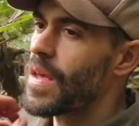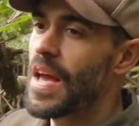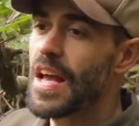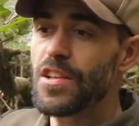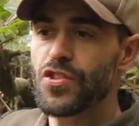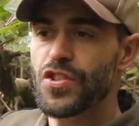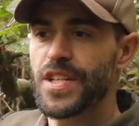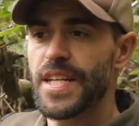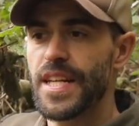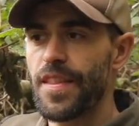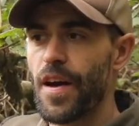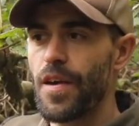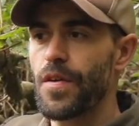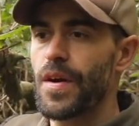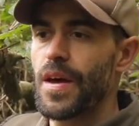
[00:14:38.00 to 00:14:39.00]
interestingly
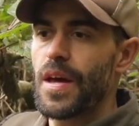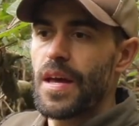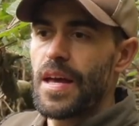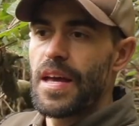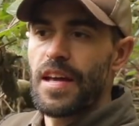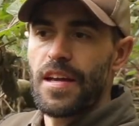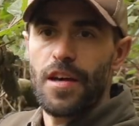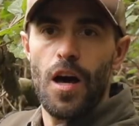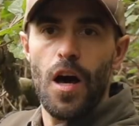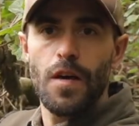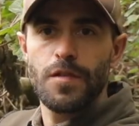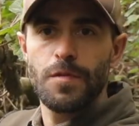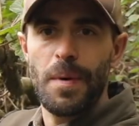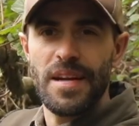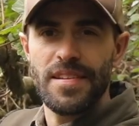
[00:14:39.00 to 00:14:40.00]
though, it
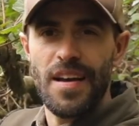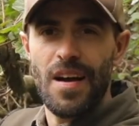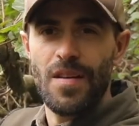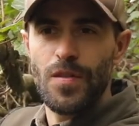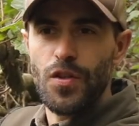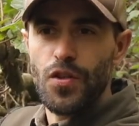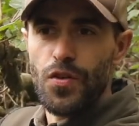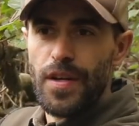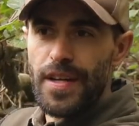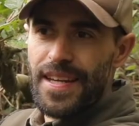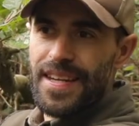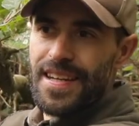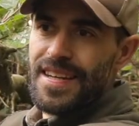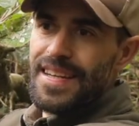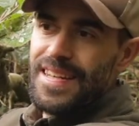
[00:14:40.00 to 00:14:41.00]
curves back down the tree,
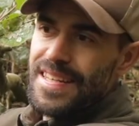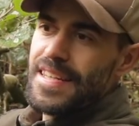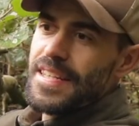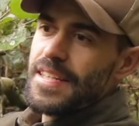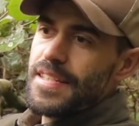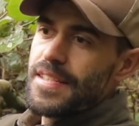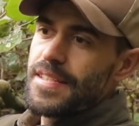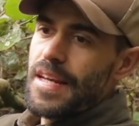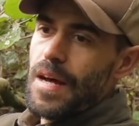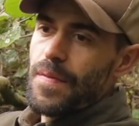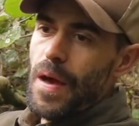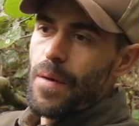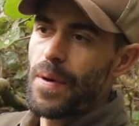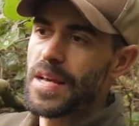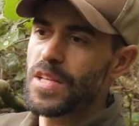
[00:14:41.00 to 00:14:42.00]
down
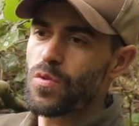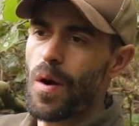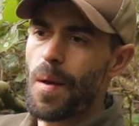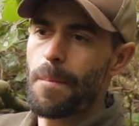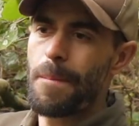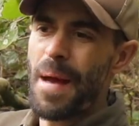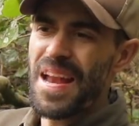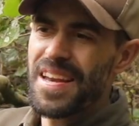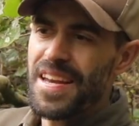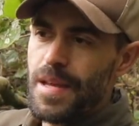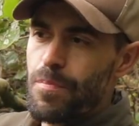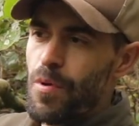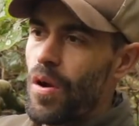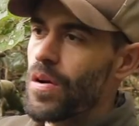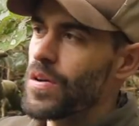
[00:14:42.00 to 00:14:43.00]
that way. It's quite a bendy
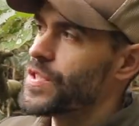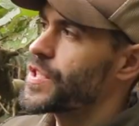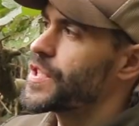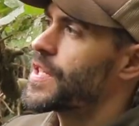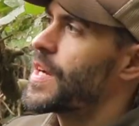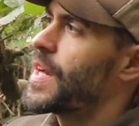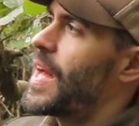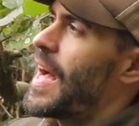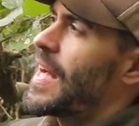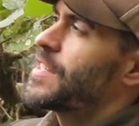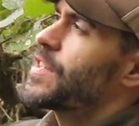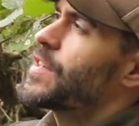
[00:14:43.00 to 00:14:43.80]
branch. And